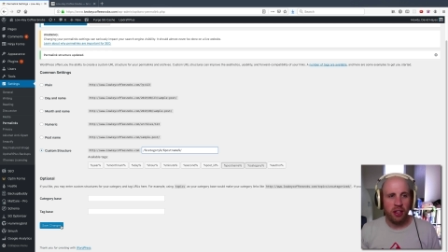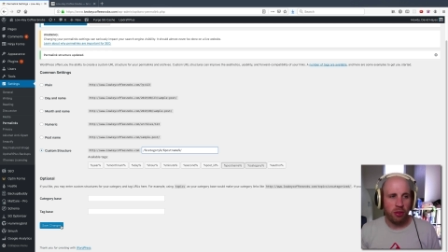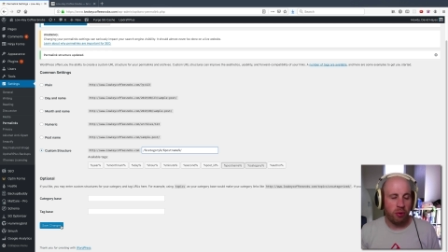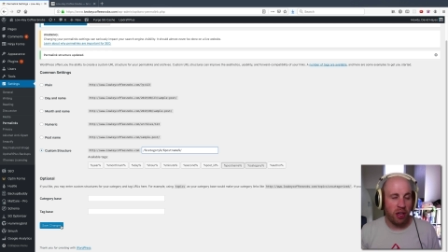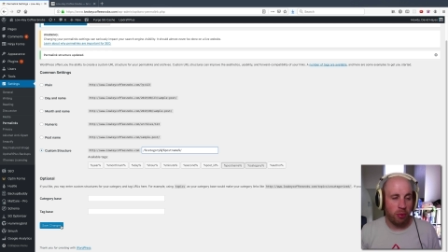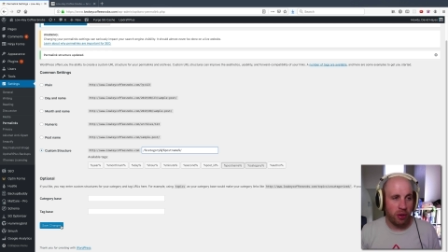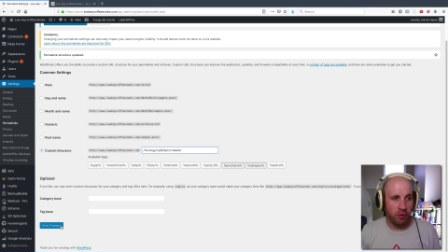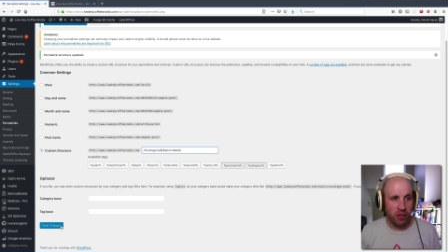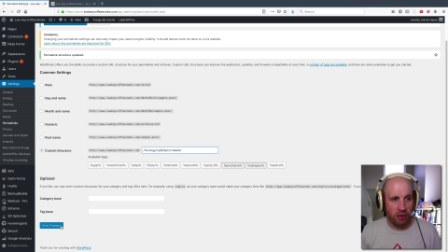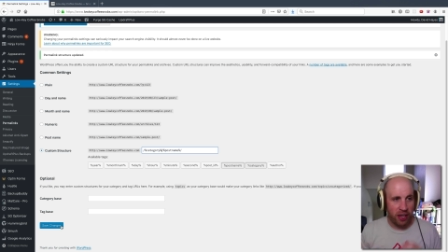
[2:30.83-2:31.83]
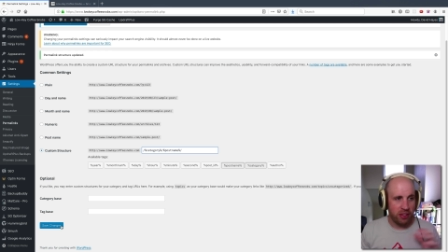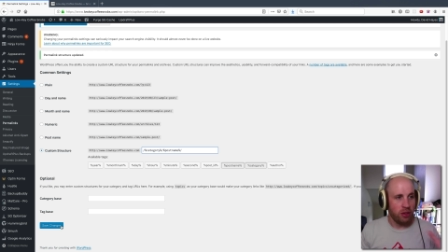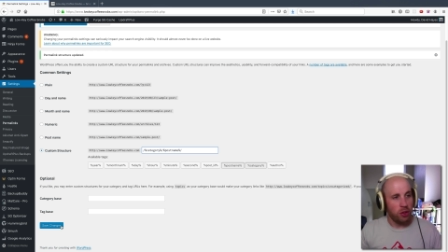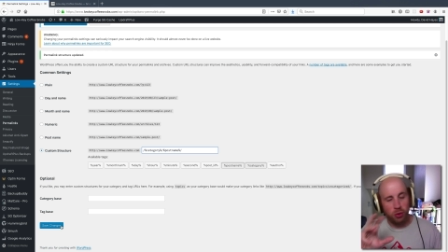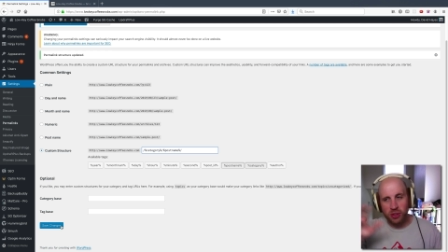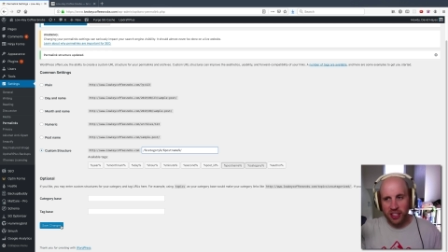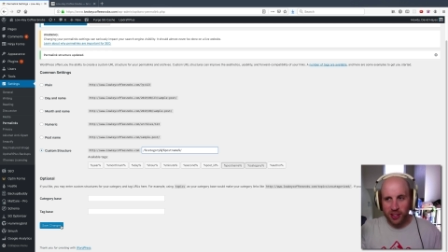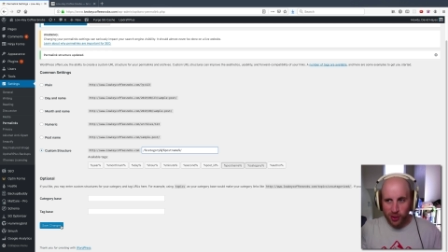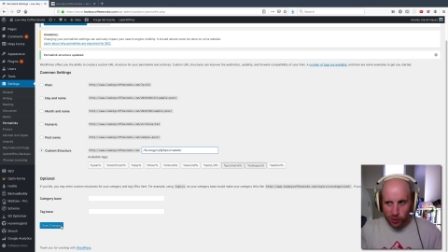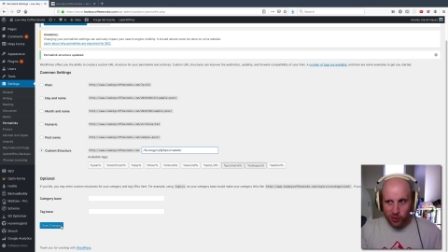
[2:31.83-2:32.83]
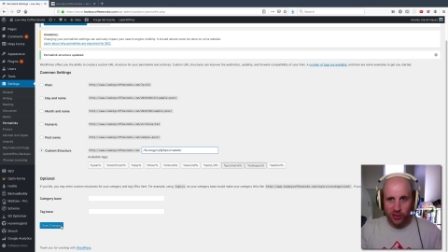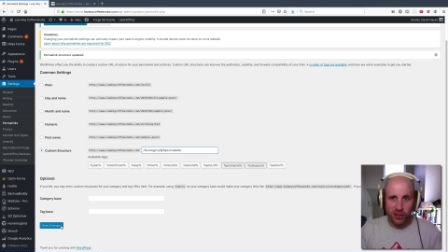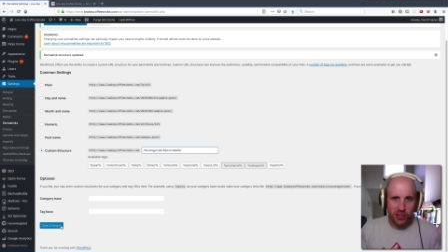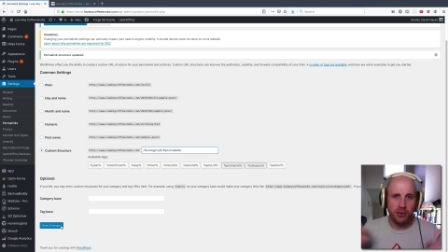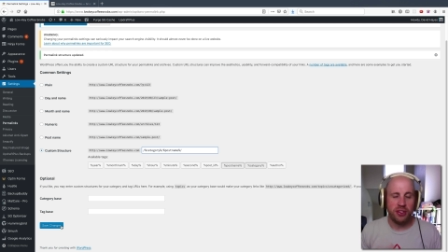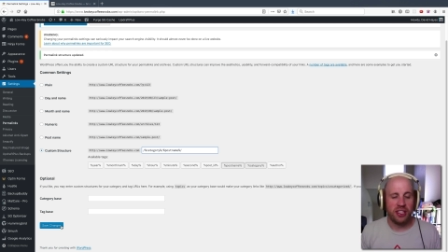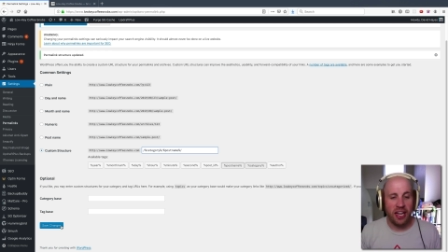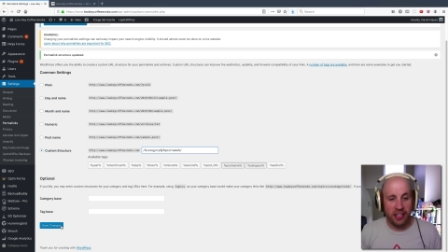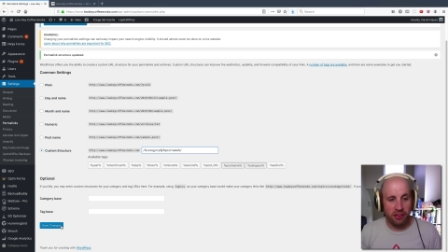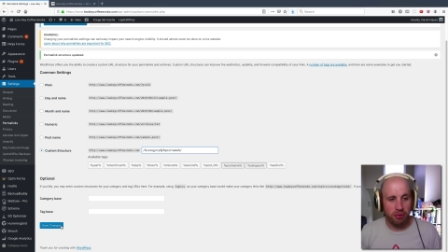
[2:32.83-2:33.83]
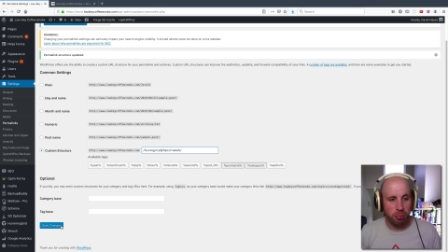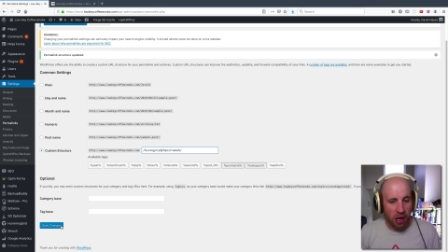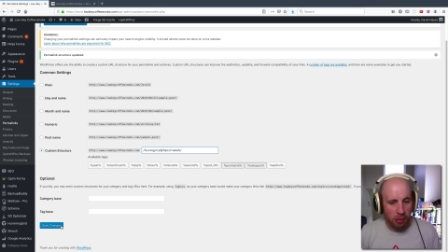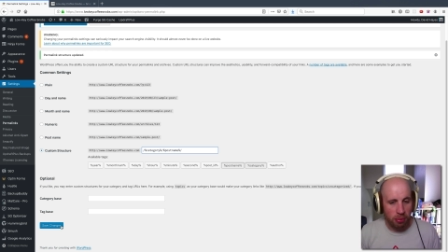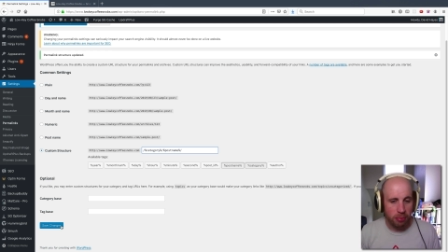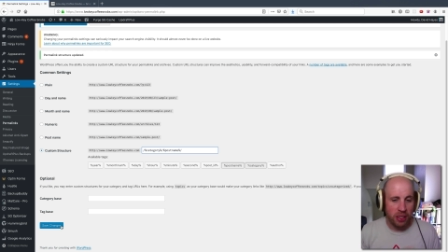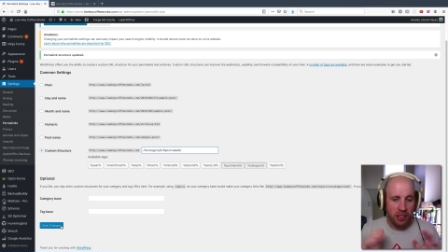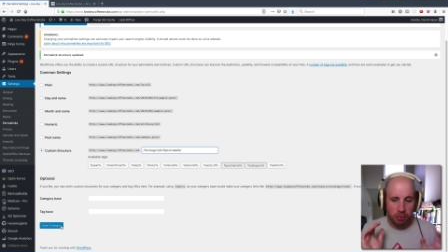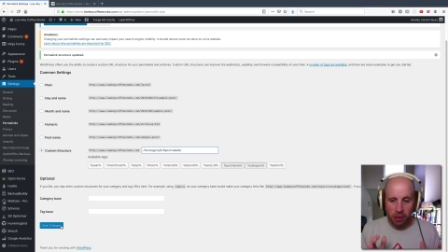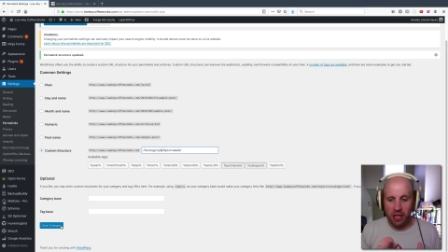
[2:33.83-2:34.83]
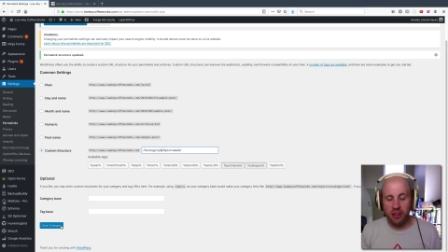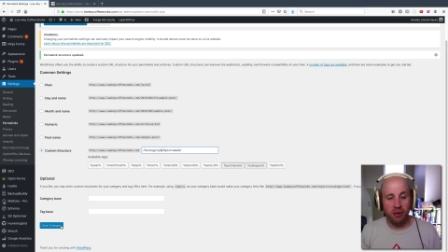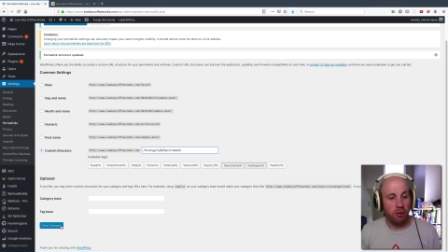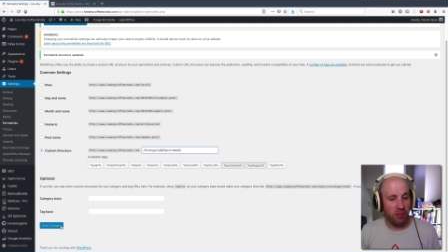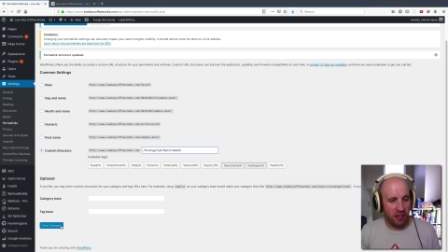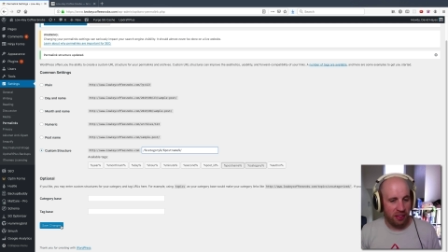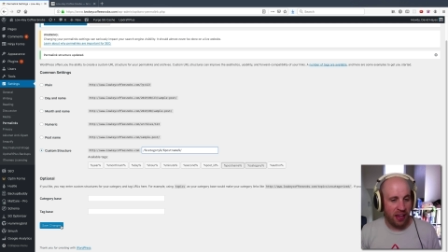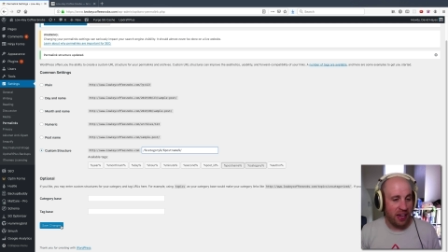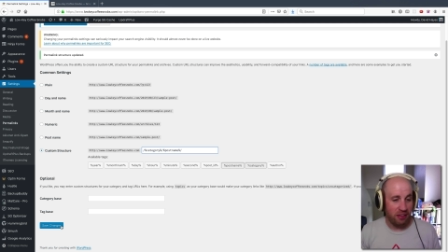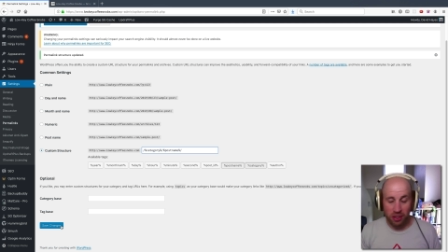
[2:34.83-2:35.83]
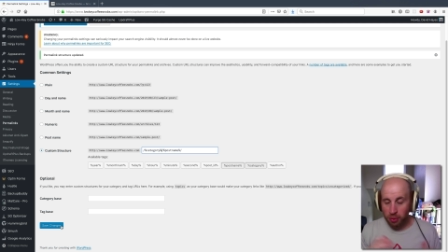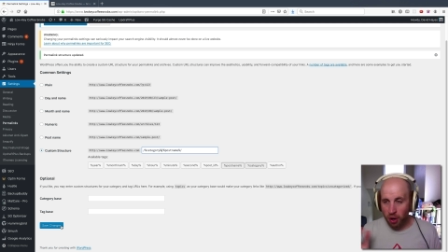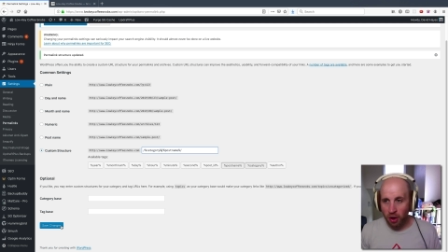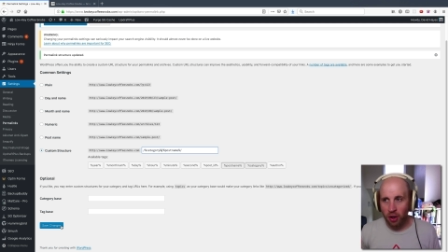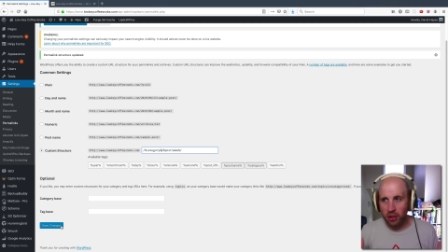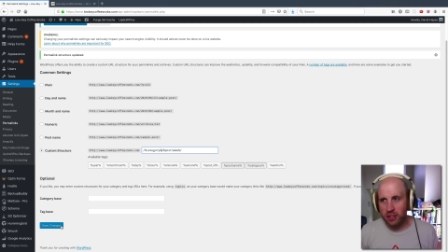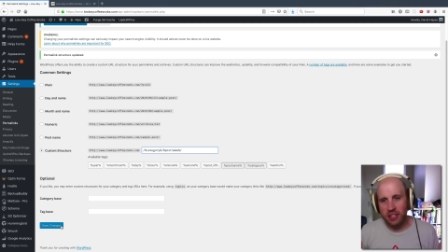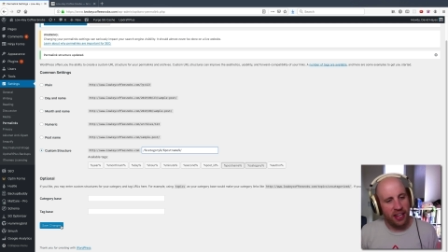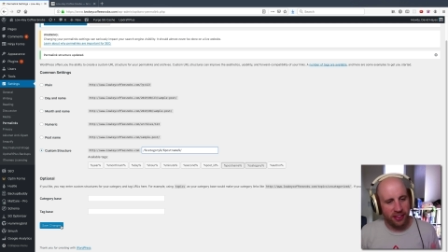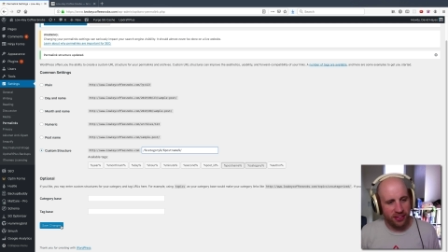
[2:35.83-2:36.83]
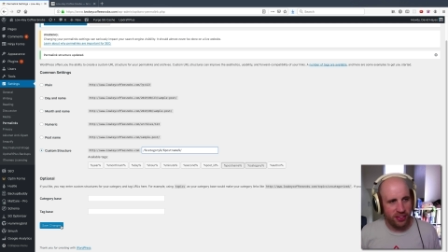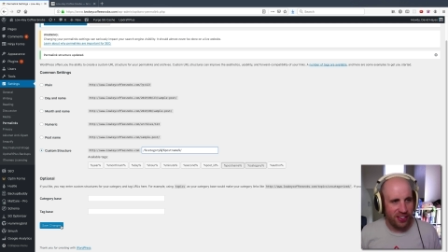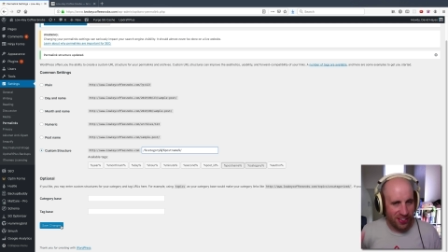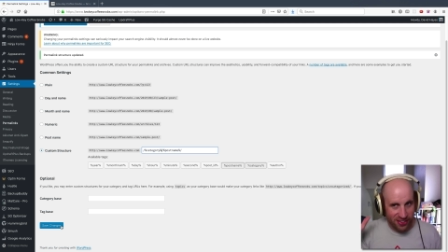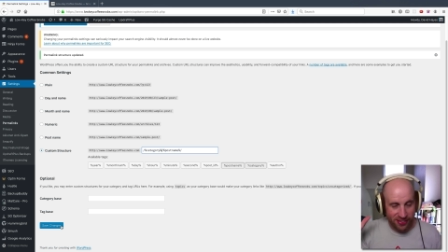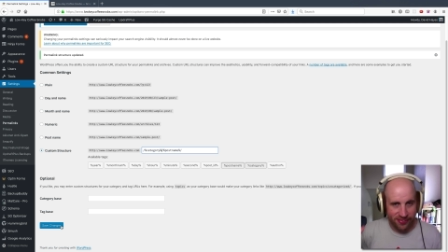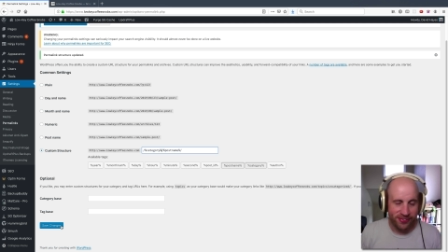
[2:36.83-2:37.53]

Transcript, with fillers: 301 redirect losing Google juice kind of problem, but other than that, you are all set. Cheers.